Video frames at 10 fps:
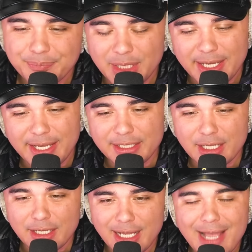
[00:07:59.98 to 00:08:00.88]
And
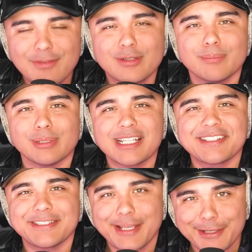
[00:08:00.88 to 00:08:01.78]
have a
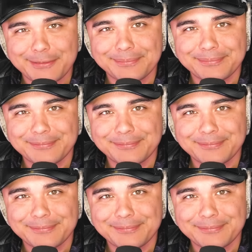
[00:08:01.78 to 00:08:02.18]
blessed day.